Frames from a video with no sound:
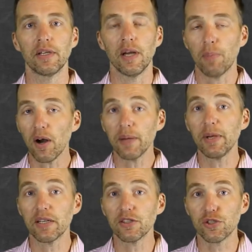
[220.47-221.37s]
Now, partly
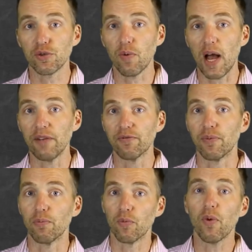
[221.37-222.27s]
because it's derived
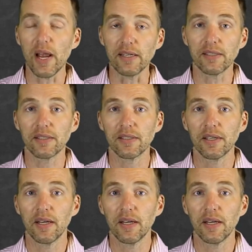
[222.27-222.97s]
from rate,